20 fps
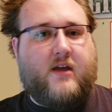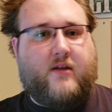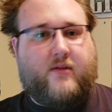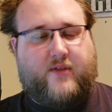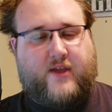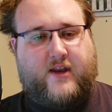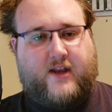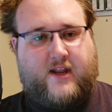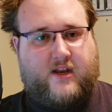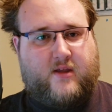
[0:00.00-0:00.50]

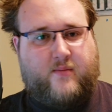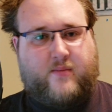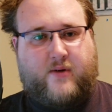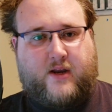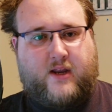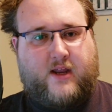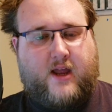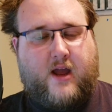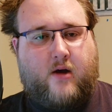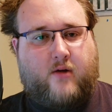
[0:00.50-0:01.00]
than
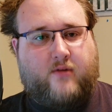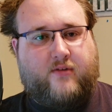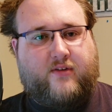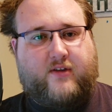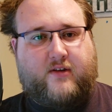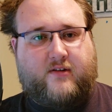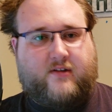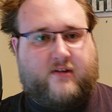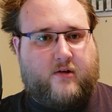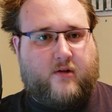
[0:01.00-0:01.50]
anybody else
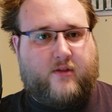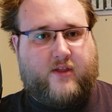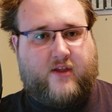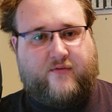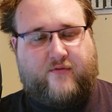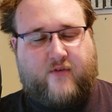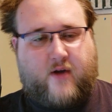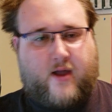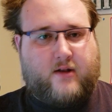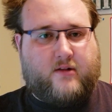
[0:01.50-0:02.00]
until they
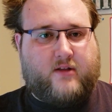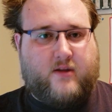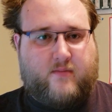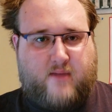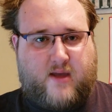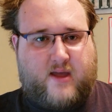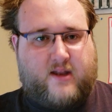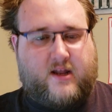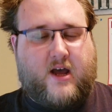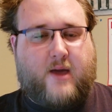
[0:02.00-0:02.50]
finally
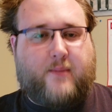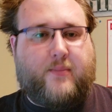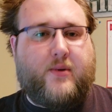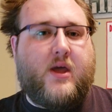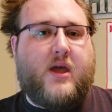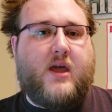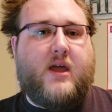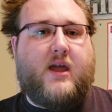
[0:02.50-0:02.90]
met up